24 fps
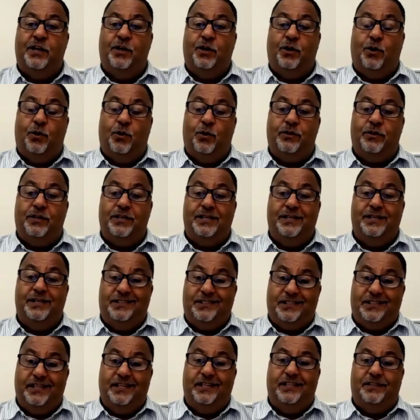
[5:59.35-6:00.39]
or the
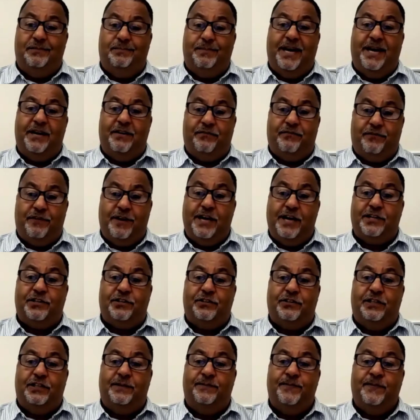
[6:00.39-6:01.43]
sealant
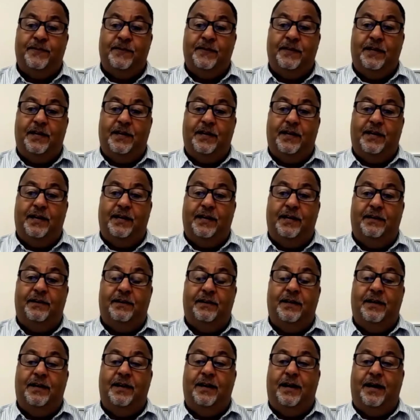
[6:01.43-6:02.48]
manufacturer,
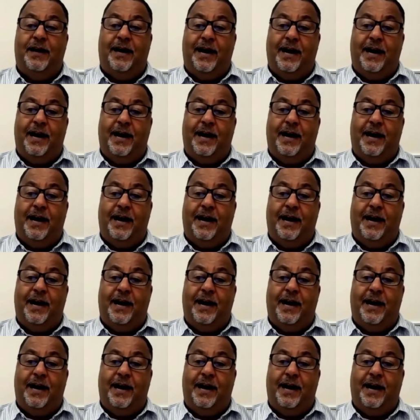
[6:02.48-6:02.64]
how